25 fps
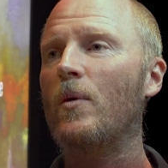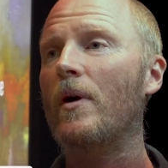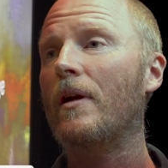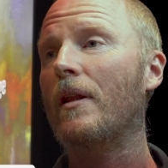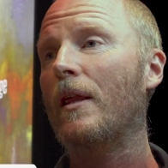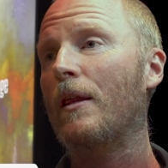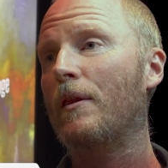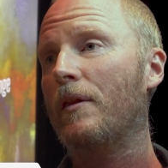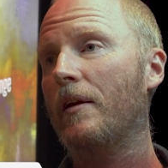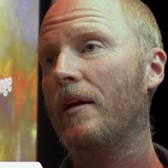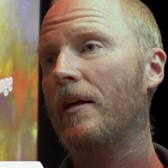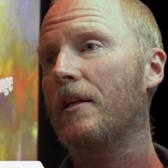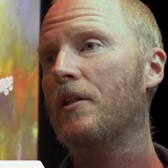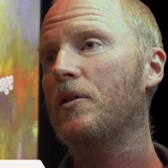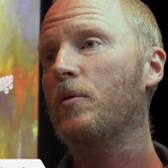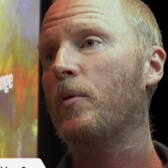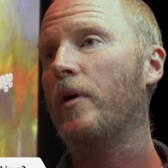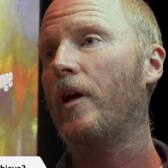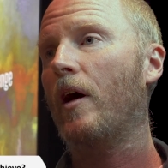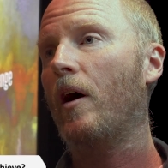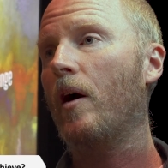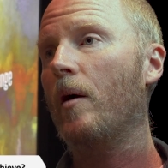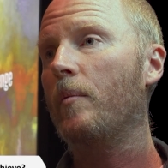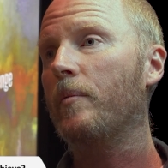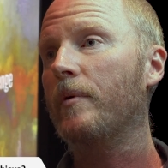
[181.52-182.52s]
one of the things we
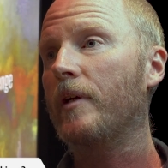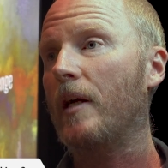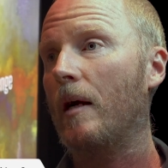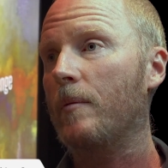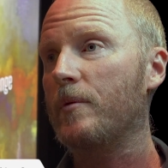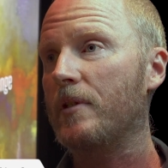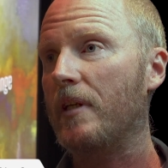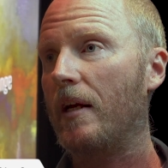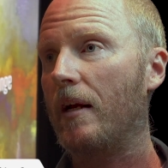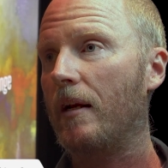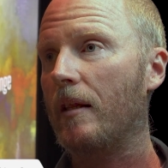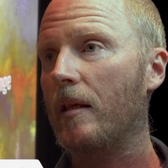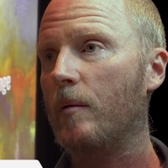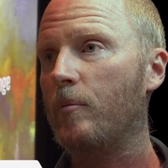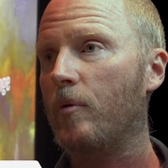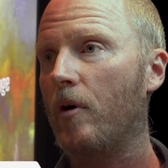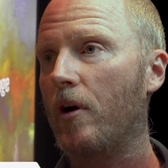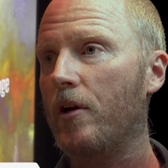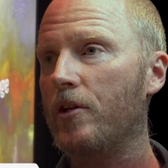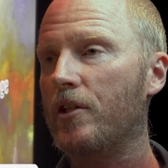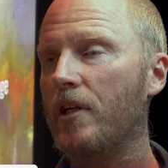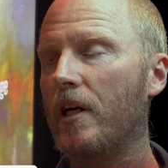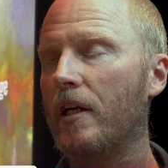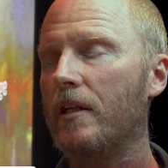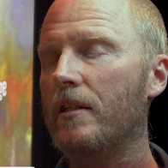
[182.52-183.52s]
hope comes out of the
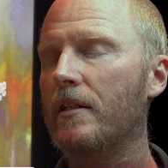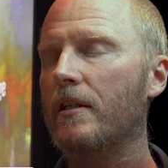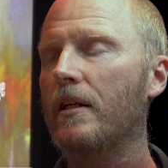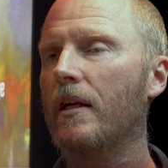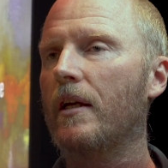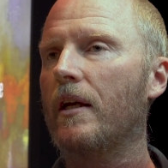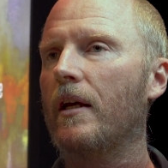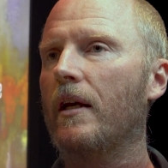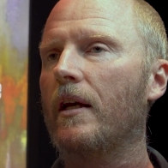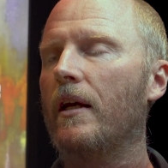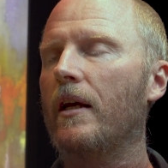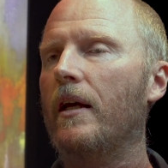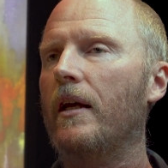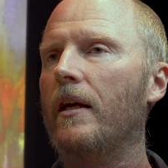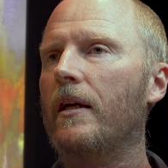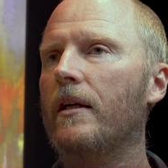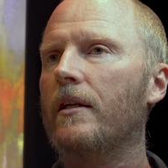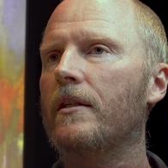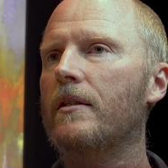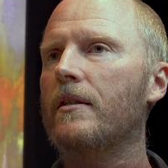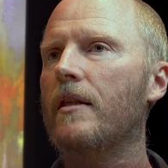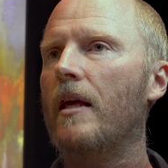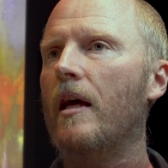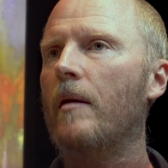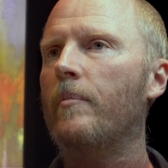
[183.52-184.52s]
project
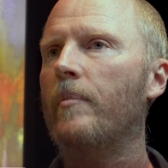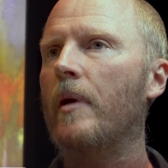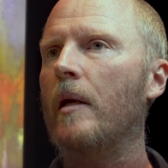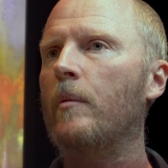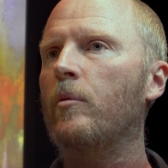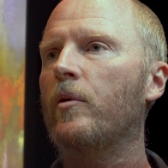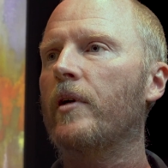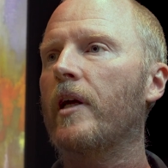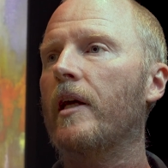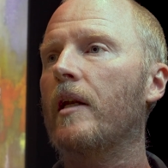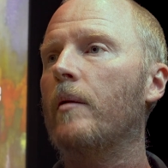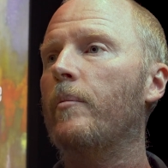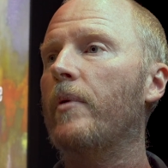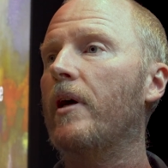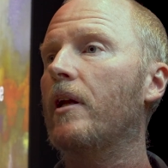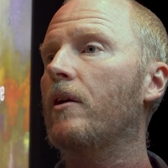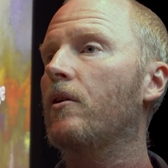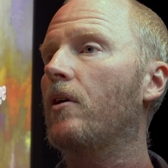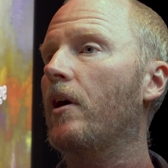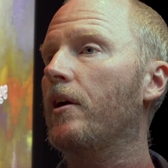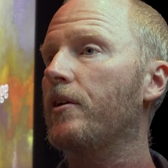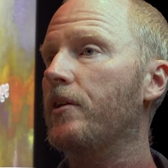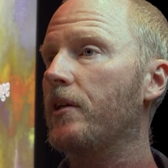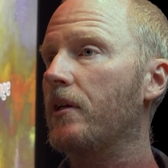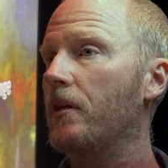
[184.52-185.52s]
is that people get a better
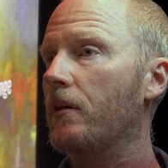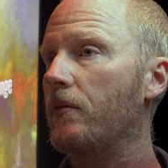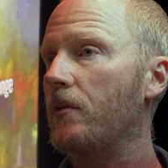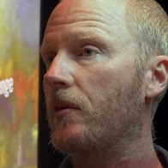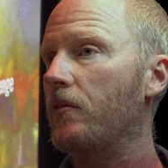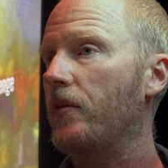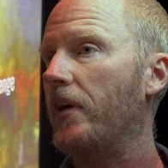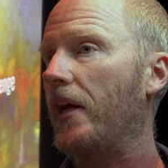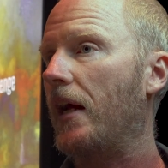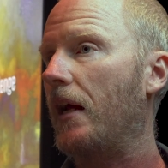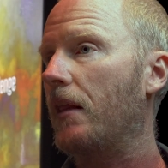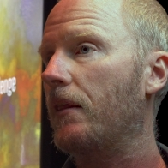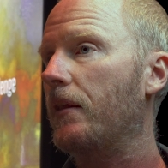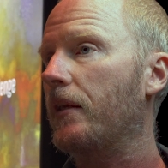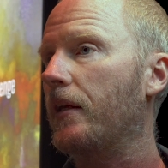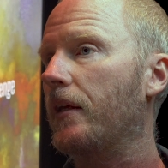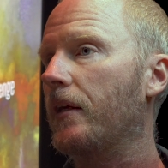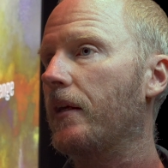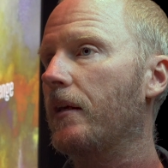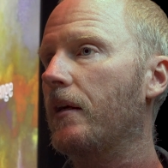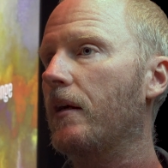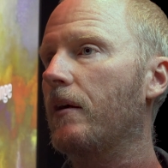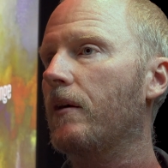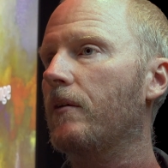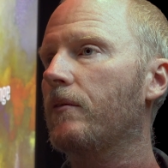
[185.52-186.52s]
idea of the reality
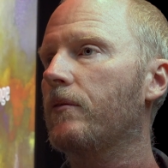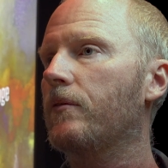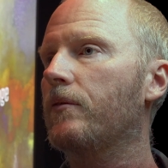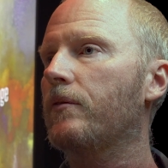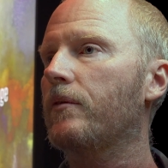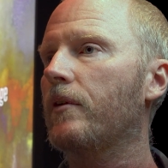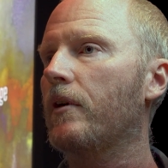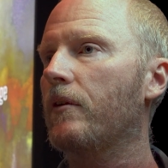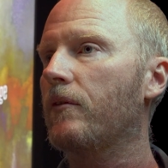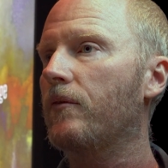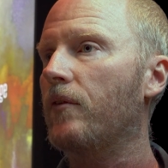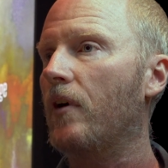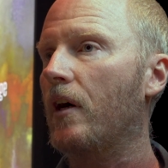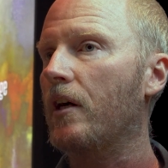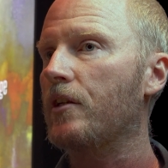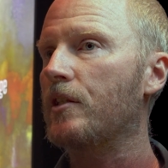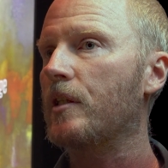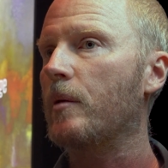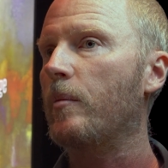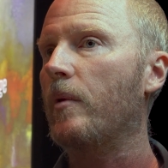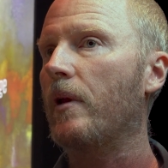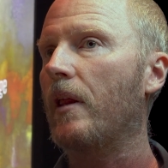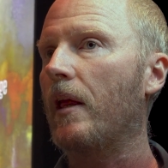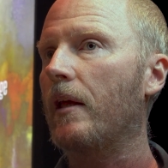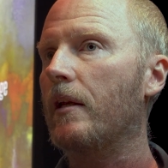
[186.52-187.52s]
of fire
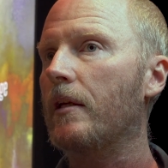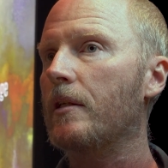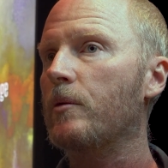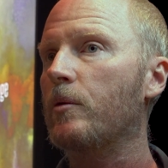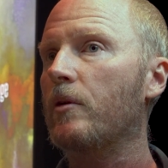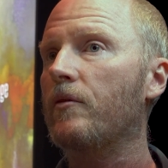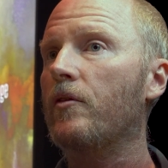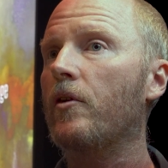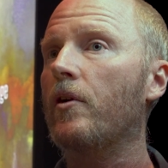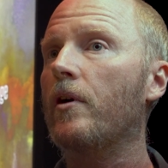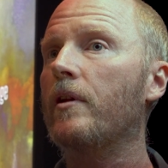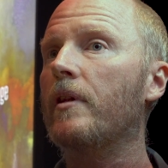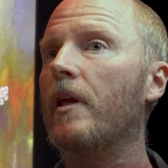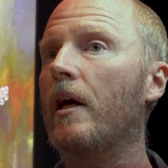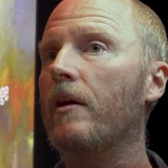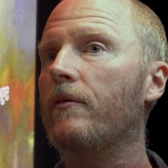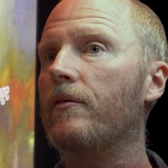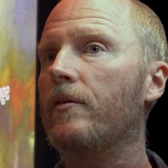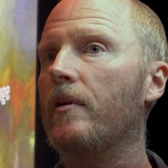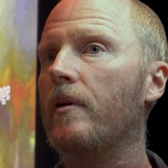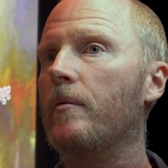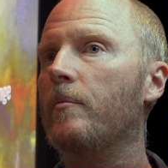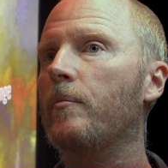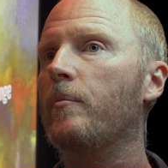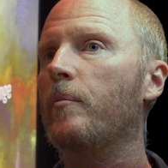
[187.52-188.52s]
simulators. We've heard that
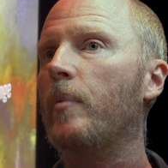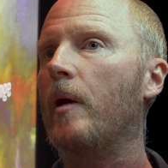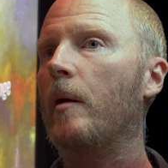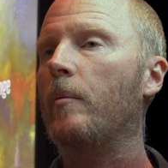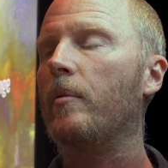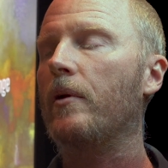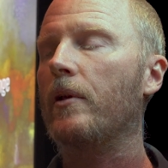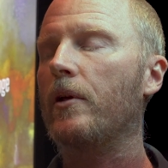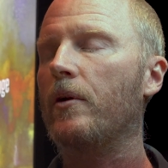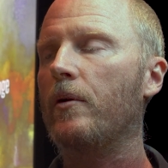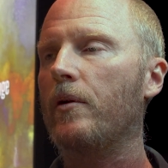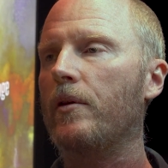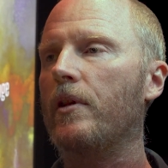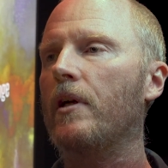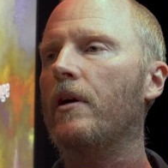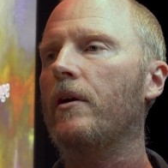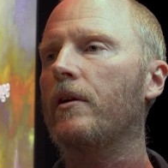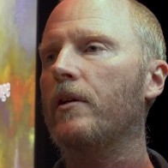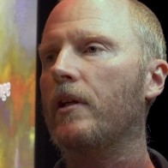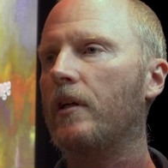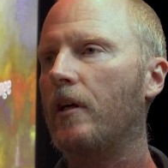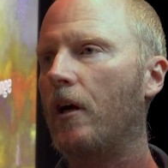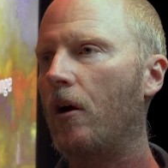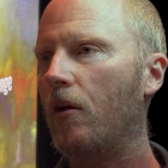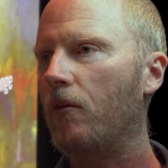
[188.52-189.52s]
from people who are there at
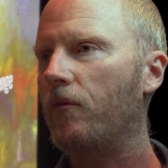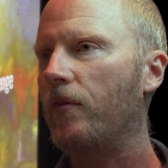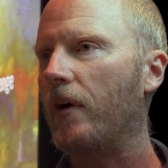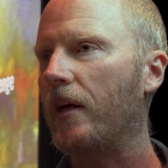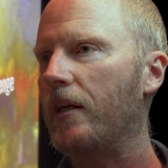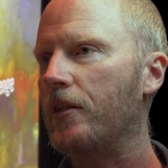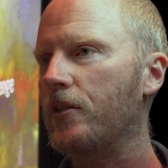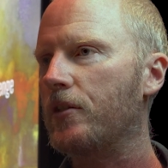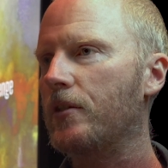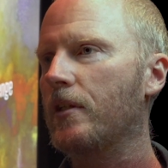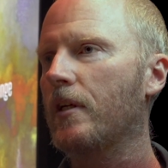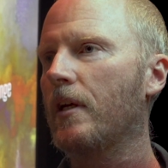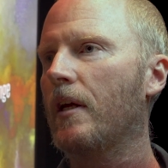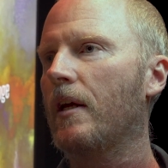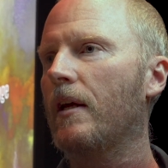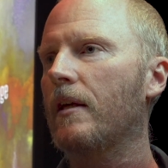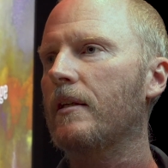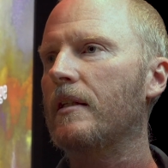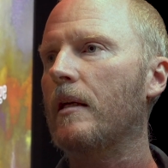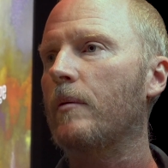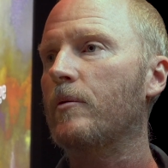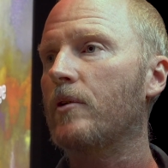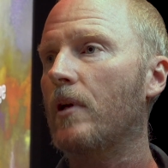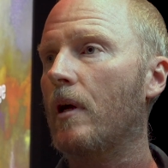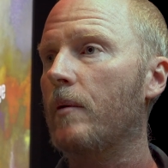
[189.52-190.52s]
the coalface.
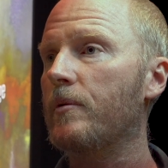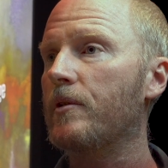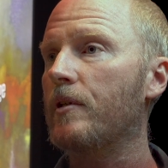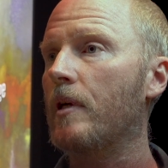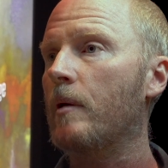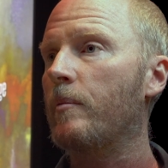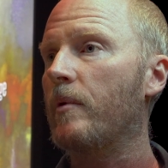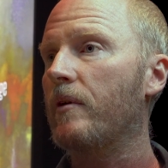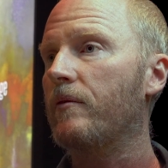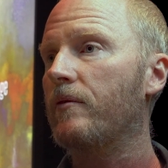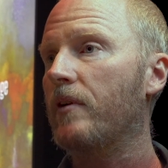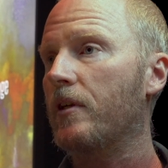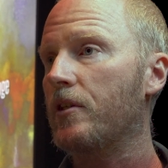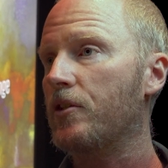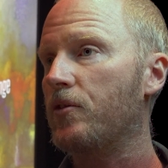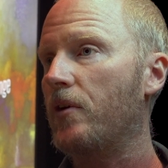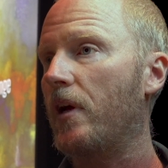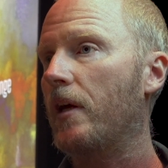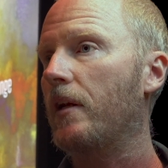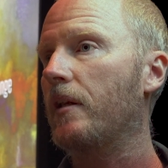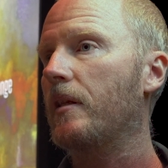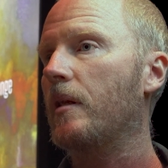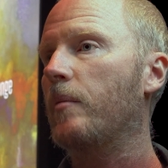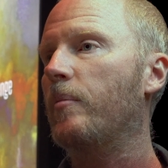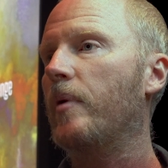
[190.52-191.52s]
Sometimes they're a bit
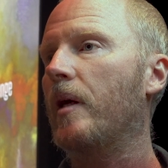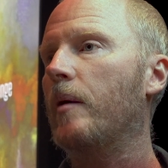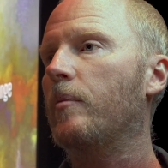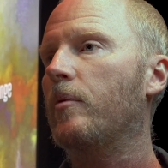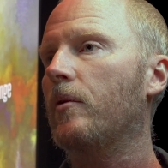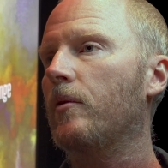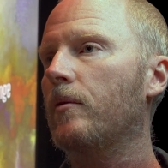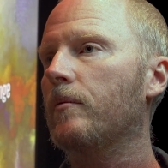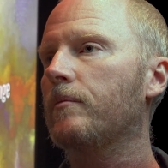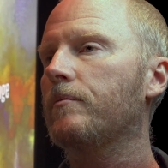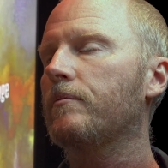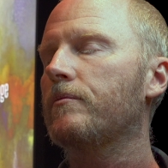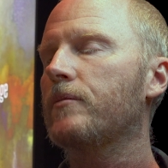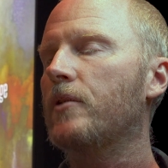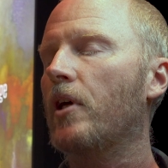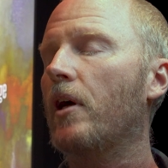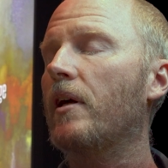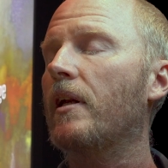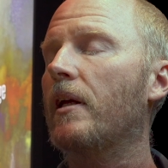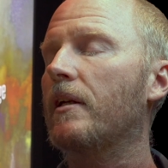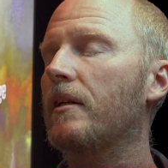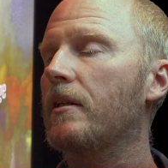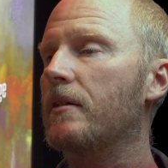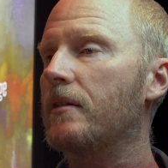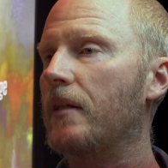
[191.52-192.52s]
frustrated that people don't
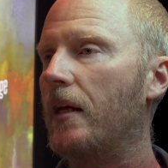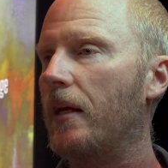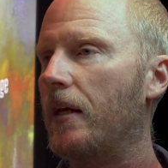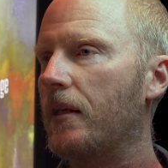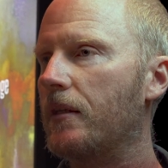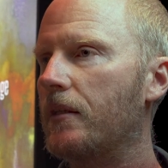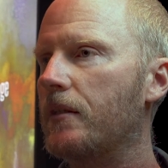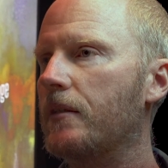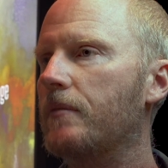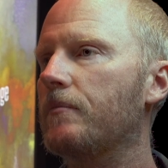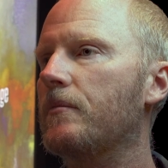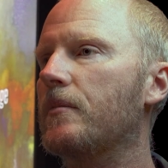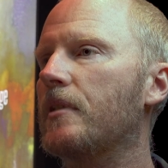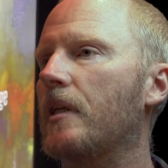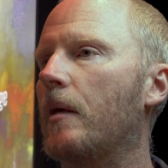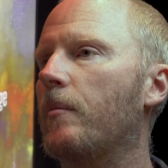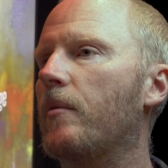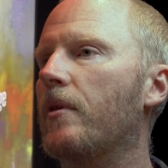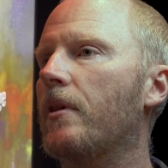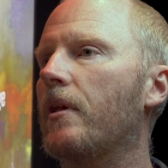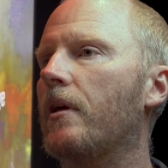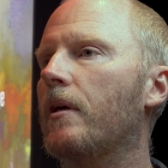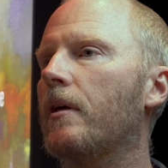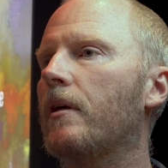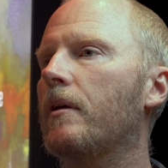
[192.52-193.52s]
understand some
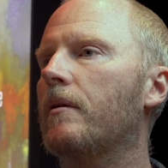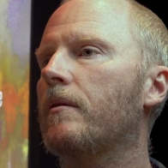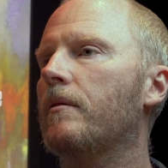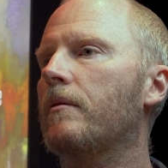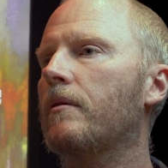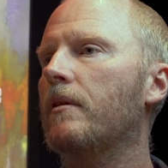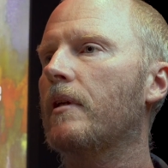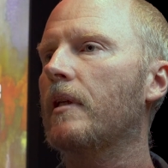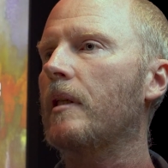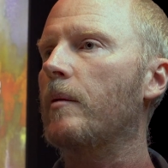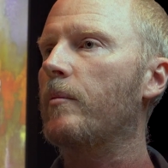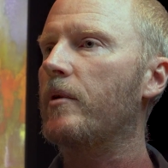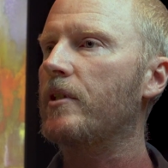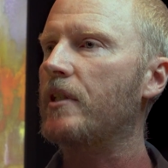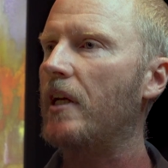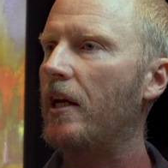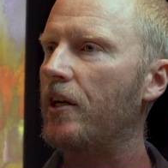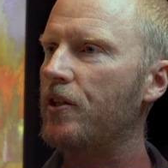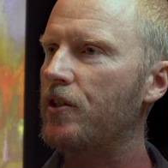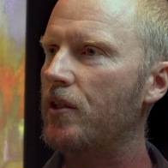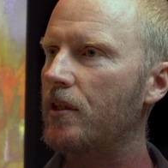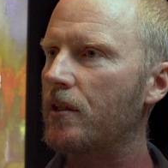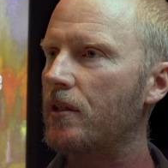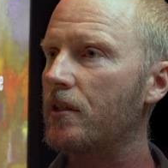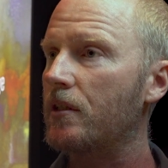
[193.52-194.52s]
of the
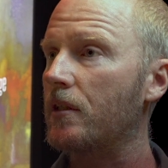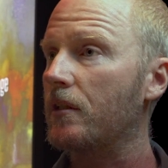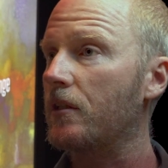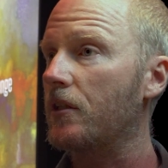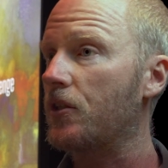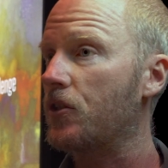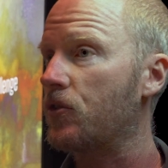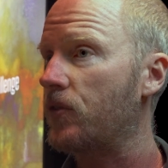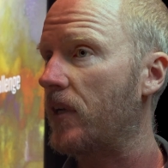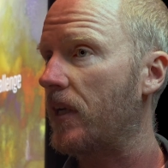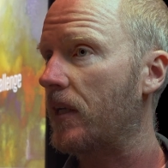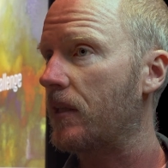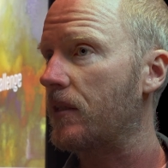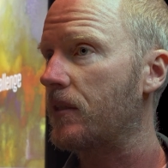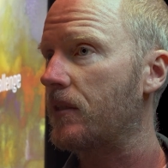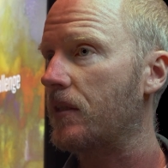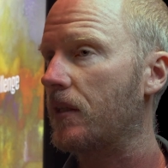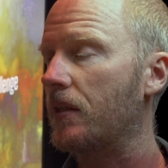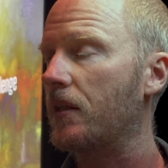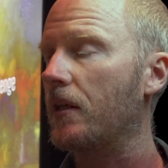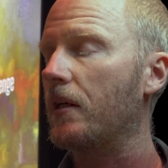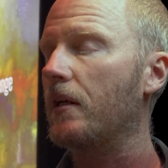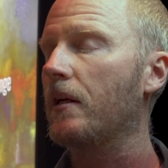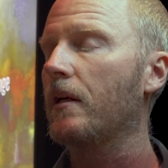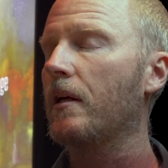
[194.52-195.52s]
limitations and the strengths
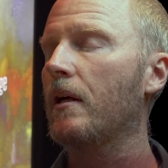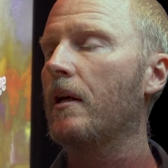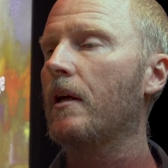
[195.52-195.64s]
and the